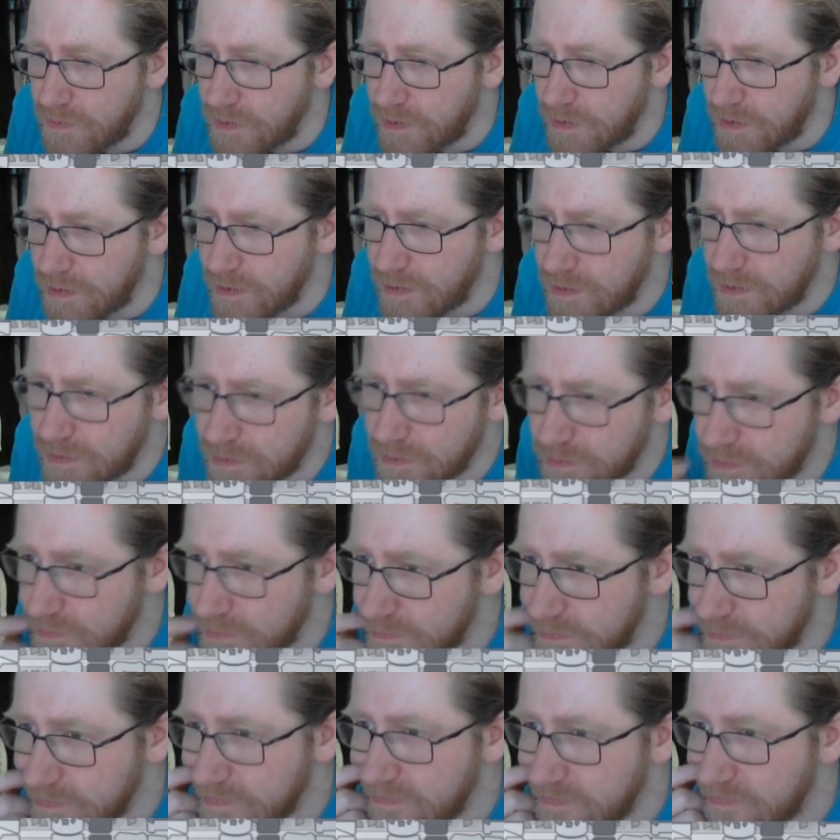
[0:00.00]

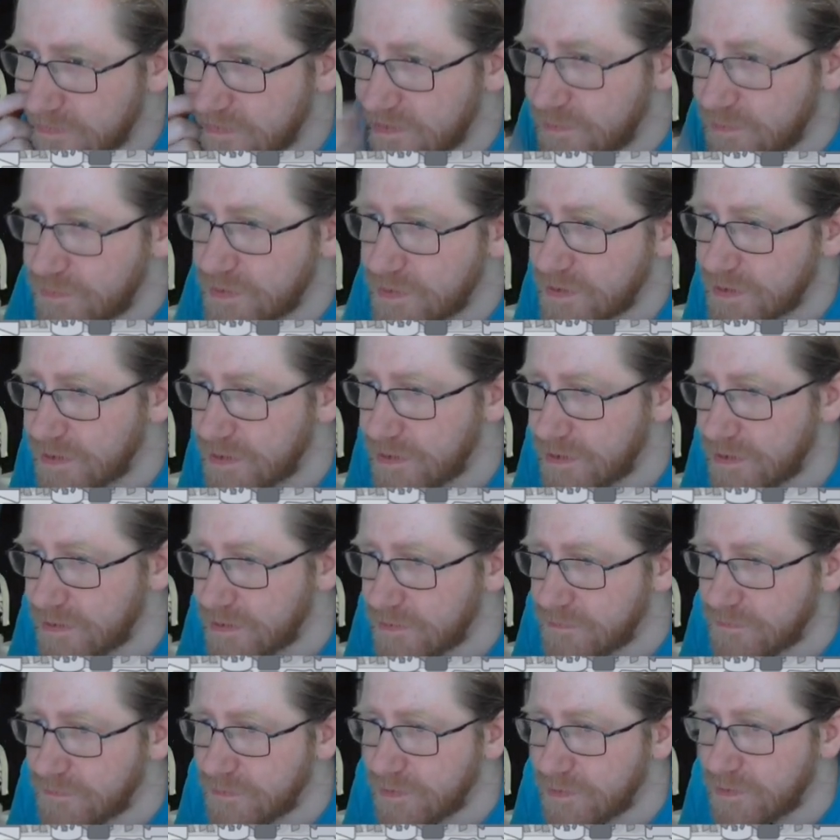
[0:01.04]
And let's see, we
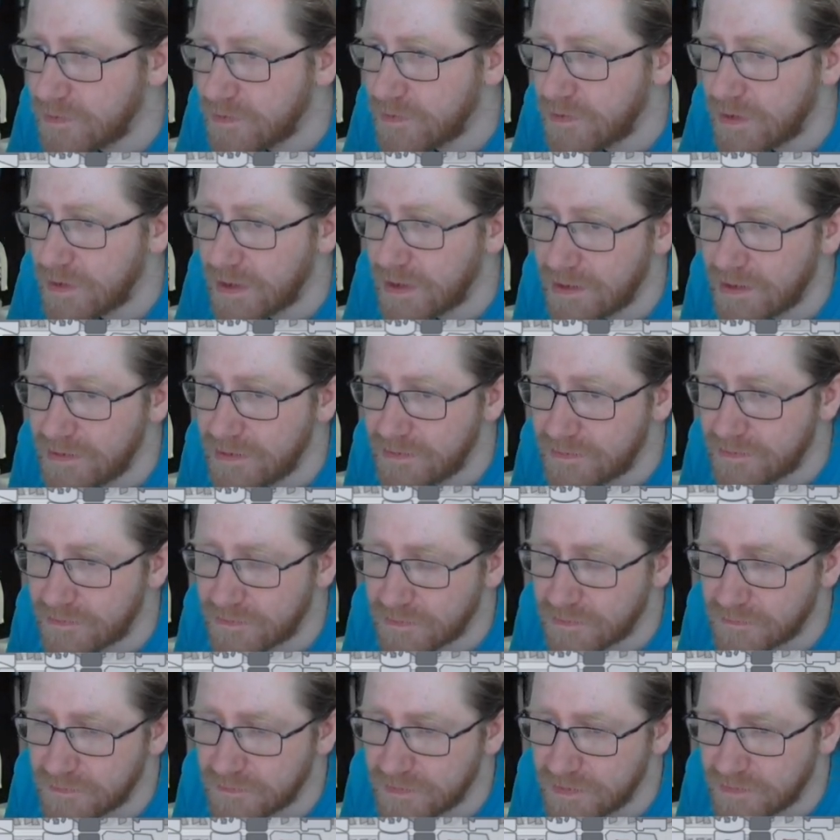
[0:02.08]
have 8
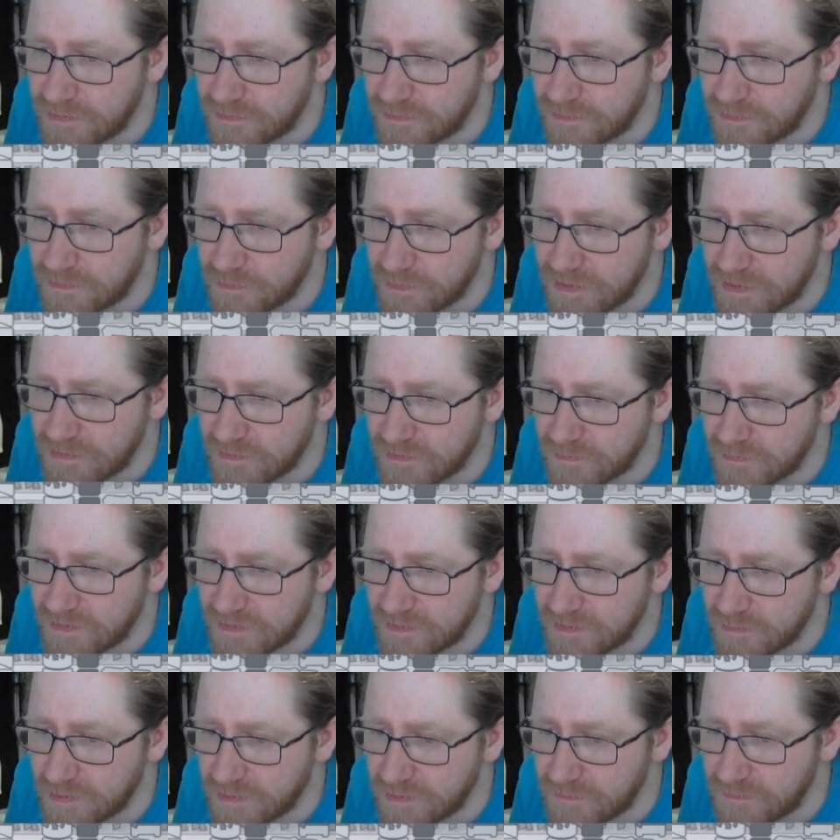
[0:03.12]
of these, so we need to split
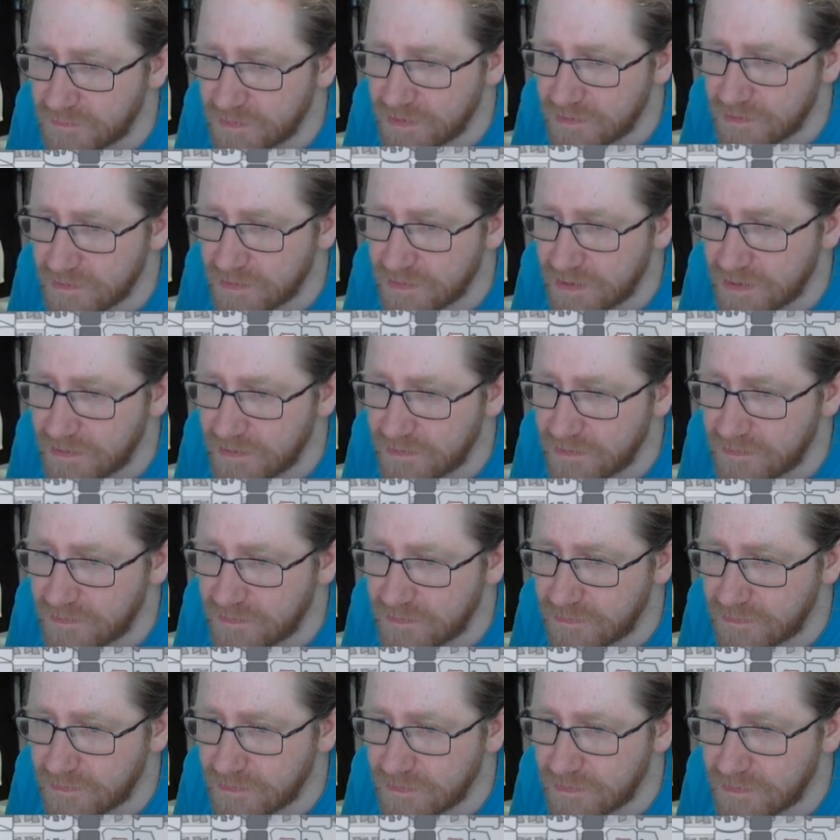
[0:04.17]
them off in
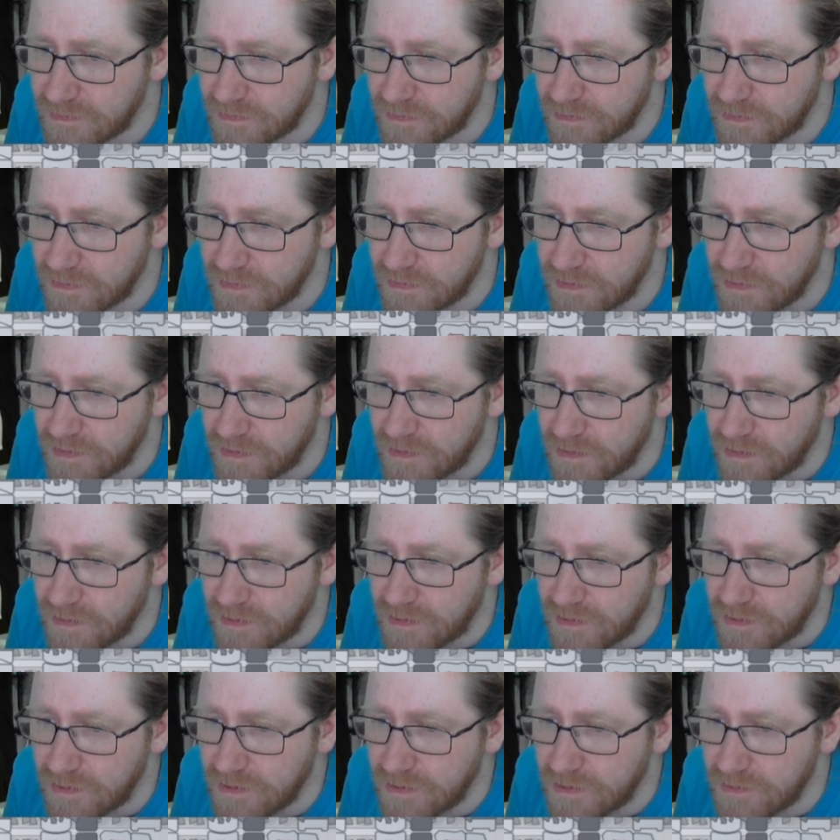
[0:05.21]

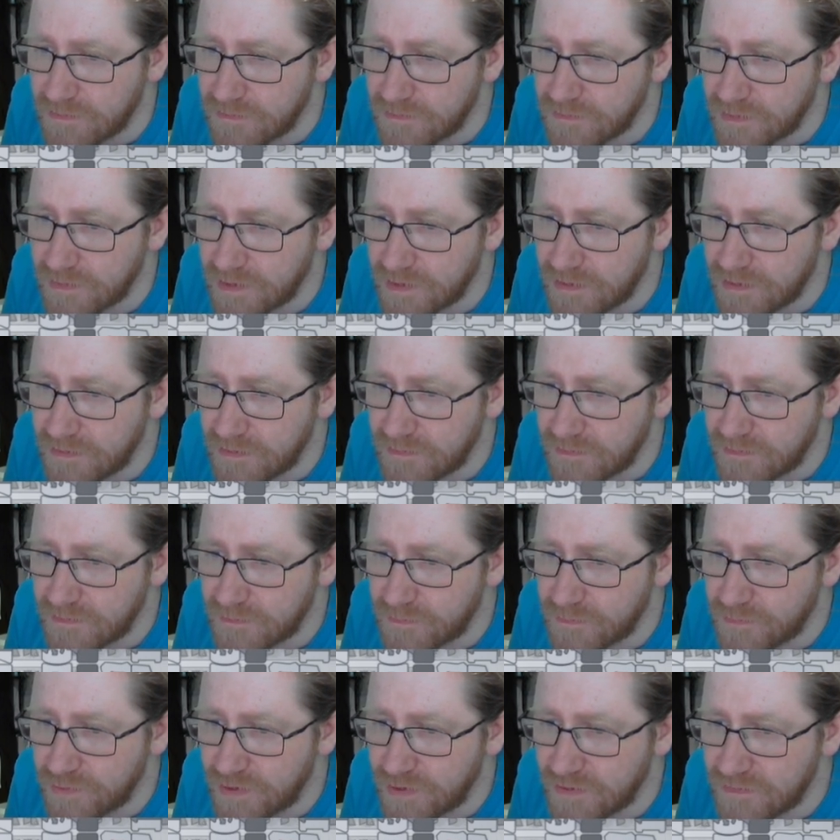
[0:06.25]
into 8
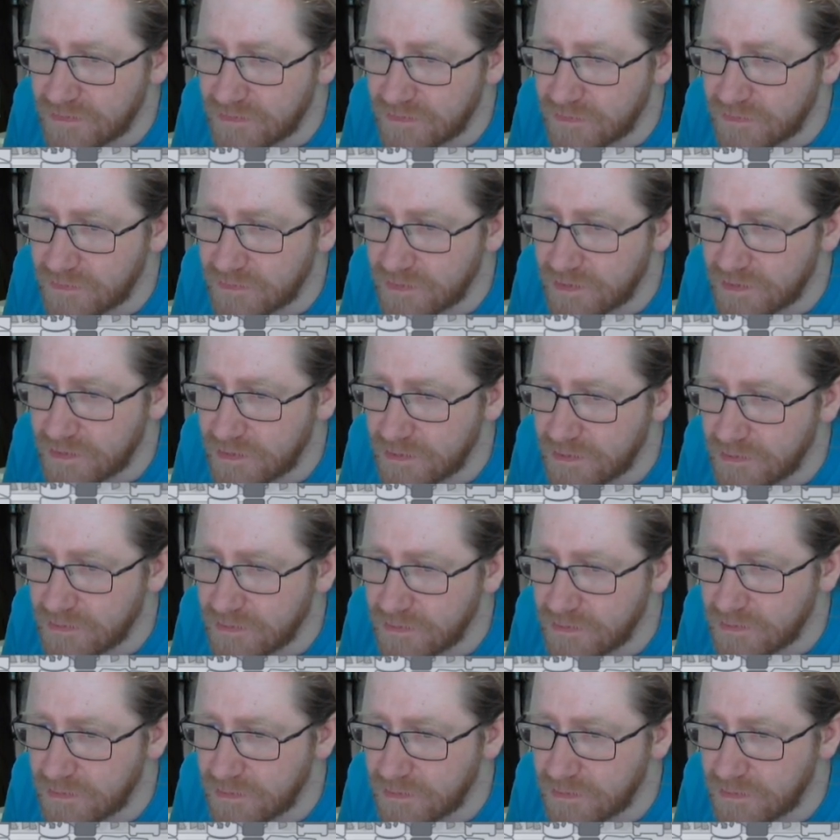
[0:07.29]
branches here.